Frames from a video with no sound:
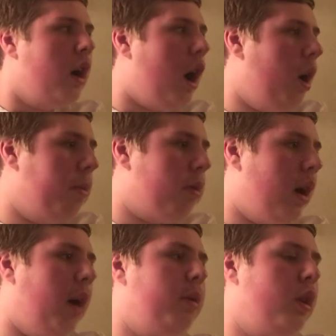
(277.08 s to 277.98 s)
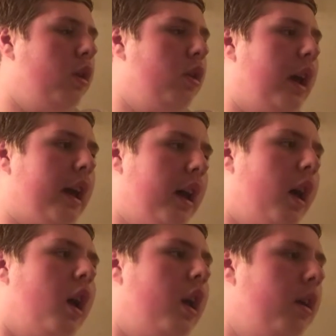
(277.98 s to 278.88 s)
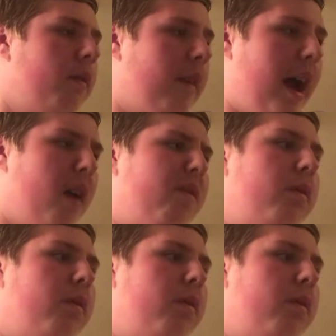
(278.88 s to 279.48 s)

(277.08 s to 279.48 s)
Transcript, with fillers: I'll probably do like a fast